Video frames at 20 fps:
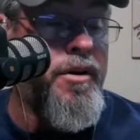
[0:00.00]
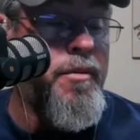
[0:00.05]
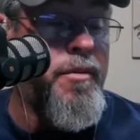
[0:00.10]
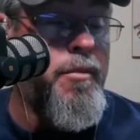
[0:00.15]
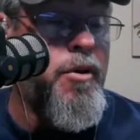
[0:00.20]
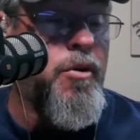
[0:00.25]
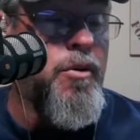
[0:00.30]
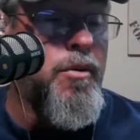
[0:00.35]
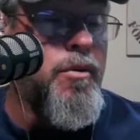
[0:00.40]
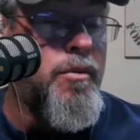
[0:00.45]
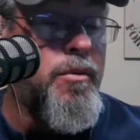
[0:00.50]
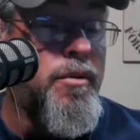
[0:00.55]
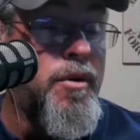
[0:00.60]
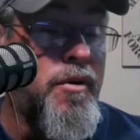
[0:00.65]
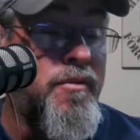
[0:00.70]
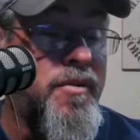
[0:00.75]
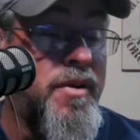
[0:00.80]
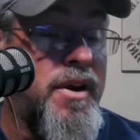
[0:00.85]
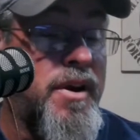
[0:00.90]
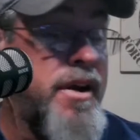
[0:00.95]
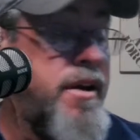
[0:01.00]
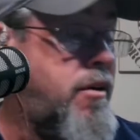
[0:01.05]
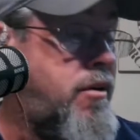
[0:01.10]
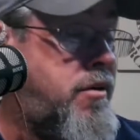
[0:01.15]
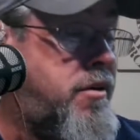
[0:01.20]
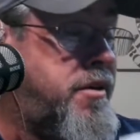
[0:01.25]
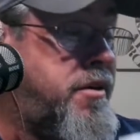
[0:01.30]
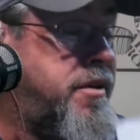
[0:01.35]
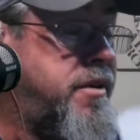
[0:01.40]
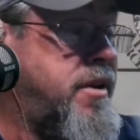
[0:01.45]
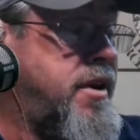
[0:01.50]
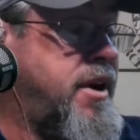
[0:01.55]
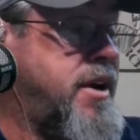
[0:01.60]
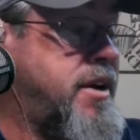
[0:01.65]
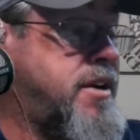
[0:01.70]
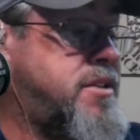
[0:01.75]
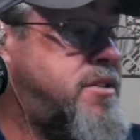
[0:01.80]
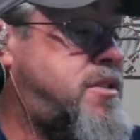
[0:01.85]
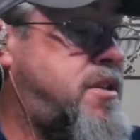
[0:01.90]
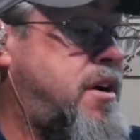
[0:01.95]
tomorrow, hopefully, on the
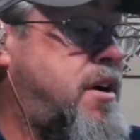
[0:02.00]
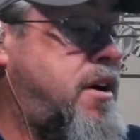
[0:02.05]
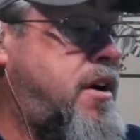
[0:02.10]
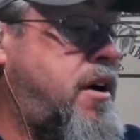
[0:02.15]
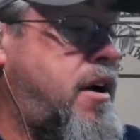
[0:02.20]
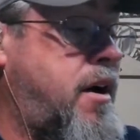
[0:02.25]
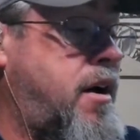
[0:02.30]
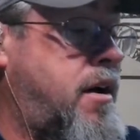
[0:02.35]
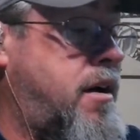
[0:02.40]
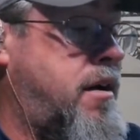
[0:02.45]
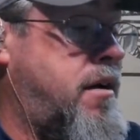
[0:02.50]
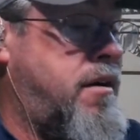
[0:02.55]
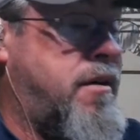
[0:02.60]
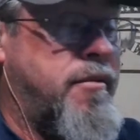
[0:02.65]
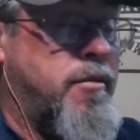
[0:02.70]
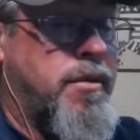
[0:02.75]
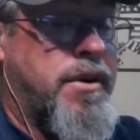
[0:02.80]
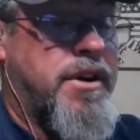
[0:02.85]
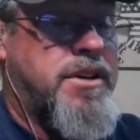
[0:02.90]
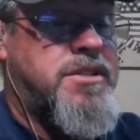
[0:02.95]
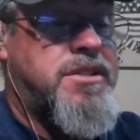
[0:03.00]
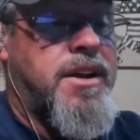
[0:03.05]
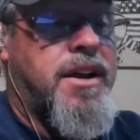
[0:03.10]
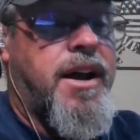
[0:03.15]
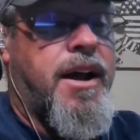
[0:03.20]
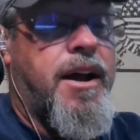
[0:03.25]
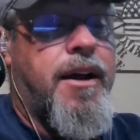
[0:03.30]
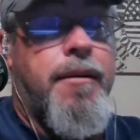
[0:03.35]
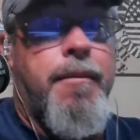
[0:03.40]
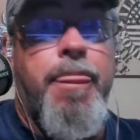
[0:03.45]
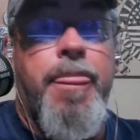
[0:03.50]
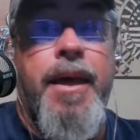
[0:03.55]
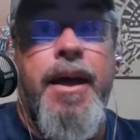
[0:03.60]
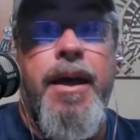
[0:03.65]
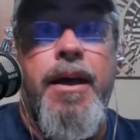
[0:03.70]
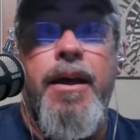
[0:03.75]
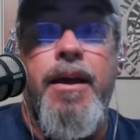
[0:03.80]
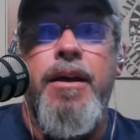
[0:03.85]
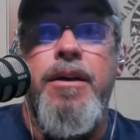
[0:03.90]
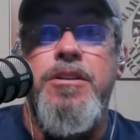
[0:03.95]
next of the rest of that.
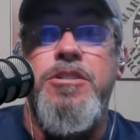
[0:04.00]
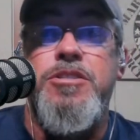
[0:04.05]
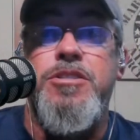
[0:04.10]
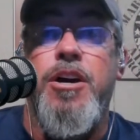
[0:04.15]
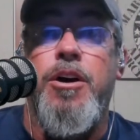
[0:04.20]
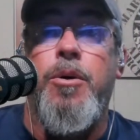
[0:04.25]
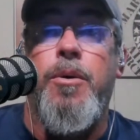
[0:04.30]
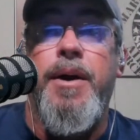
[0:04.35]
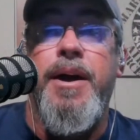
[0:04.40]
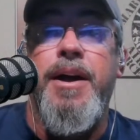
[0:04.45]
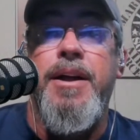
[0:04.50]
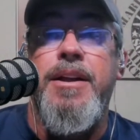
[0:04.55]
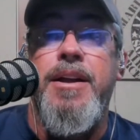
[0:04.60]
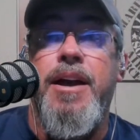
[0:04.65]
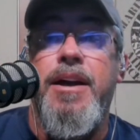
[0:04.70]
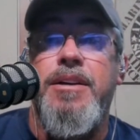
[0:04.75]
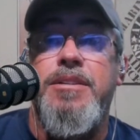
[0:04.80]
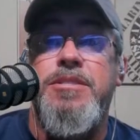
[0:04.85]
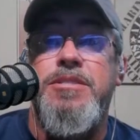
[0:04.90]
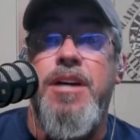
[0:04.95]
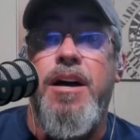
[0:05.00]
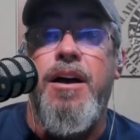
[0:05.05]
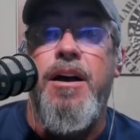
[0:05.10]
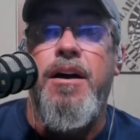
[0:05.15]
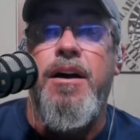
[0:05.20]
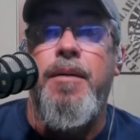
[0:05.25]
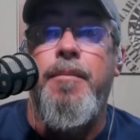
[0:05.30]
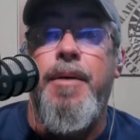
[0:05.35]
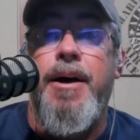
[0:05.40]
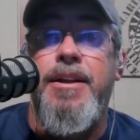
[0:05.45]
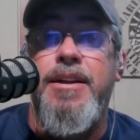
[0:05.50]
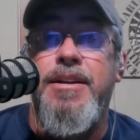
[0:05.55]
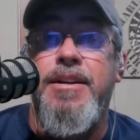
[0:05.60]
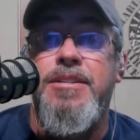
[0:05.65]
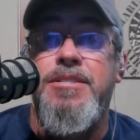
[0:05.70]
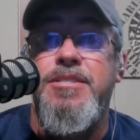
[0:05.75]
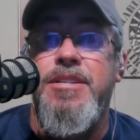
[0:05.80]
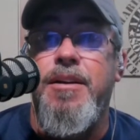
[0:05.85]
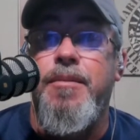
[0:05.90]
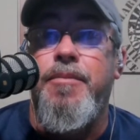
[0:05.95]
So, and yes, I did
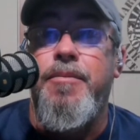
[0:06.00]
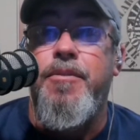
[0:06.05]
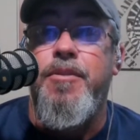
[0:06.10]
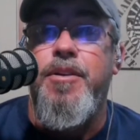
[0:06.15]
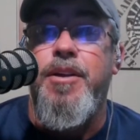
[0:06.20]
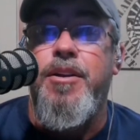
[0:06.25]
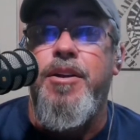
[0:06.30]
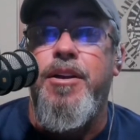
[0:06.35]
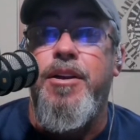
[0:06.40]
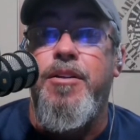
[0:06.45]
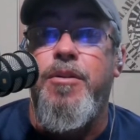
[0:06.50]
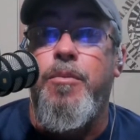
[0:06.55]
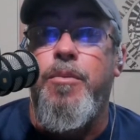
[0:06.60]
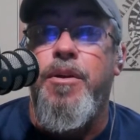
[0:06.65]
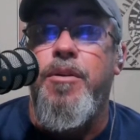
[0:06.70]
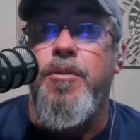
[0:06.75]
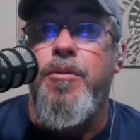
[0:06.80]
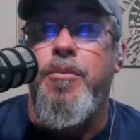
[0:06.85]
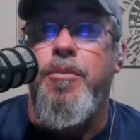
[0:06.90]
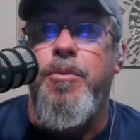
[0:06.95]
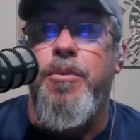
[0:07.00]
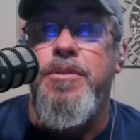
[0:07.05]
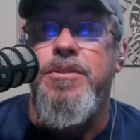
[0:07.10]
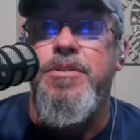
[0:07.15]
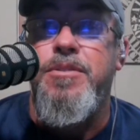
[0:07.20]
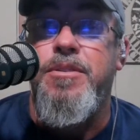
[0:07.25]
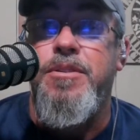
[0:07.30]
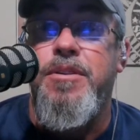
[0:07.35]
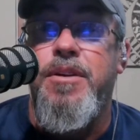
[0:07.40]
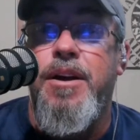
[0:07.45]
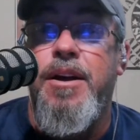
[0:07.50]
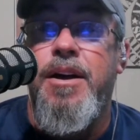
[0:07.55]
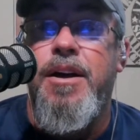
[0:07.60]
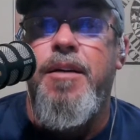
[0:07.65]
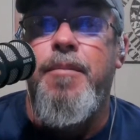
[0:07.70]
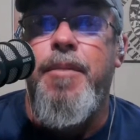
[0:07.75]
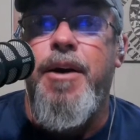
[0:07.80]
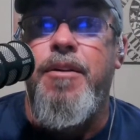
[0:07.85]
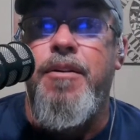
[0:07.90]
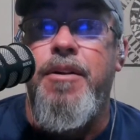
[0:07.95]
say if you did the weather report is on
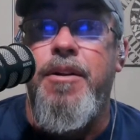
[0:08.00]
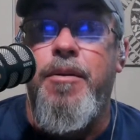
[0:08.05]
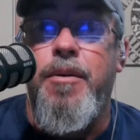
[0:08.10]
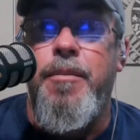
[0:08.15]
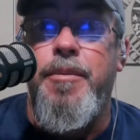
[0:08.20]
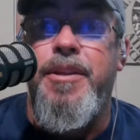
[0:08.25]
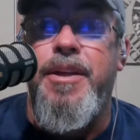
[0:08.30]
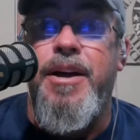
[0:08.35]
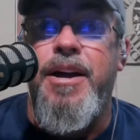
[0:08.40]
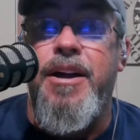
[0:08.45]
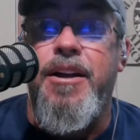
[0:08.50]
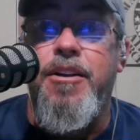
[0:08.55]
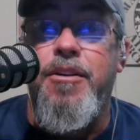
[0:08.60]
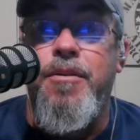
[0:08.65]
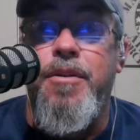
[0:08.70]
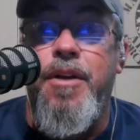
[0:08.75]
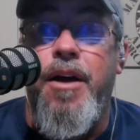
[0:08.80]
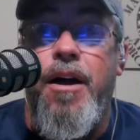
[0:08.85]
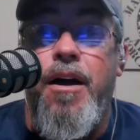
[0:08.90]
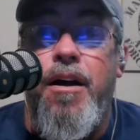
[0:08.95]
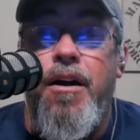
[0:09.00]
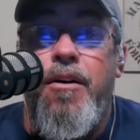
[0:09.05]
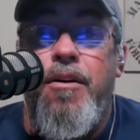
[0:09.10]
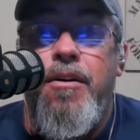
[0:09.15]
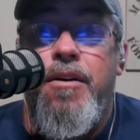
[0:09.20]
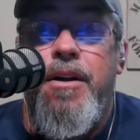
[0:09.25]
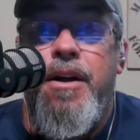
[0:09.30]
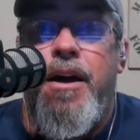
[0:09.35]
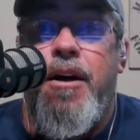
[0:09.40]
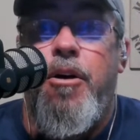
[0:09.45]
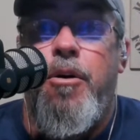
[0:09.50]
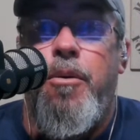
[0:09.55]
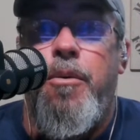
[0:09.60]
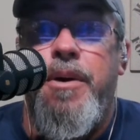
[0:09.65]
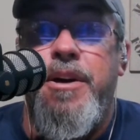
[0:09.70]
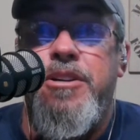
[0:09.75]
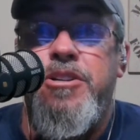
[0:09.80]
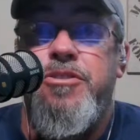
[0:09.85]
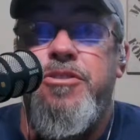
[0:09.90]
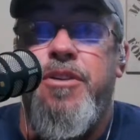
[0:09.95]
matter of but thank you. No, I
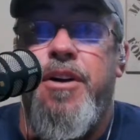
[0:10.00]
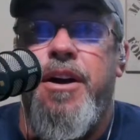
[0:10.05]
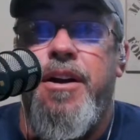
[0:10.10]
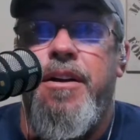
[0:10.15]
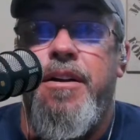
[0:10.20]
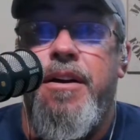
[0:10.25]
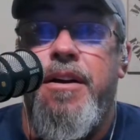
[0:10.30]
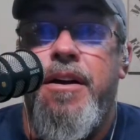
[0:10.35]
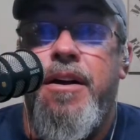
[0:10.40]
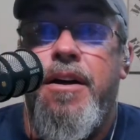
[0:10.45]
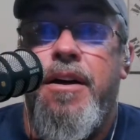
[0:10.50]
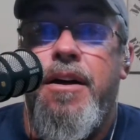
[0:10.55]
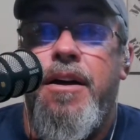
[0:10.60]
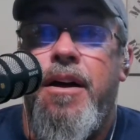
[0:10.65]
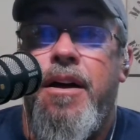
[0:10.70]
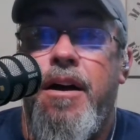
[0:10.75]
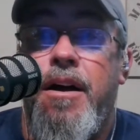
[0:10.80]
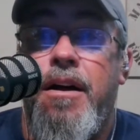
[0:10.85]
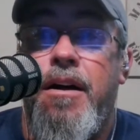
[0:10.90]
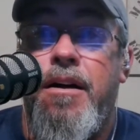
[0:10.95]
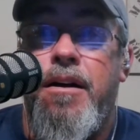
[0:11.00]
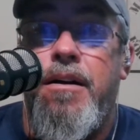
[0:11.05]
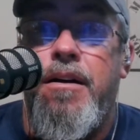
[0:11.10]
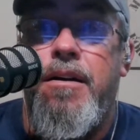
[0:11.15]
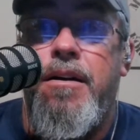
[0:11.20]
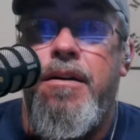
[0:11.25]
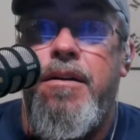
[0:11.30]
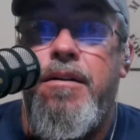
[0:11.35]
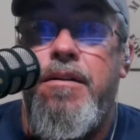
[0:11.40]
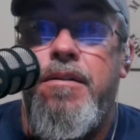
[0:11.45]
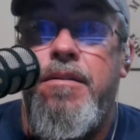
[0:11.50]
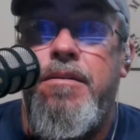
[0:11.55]
always try to. Uh,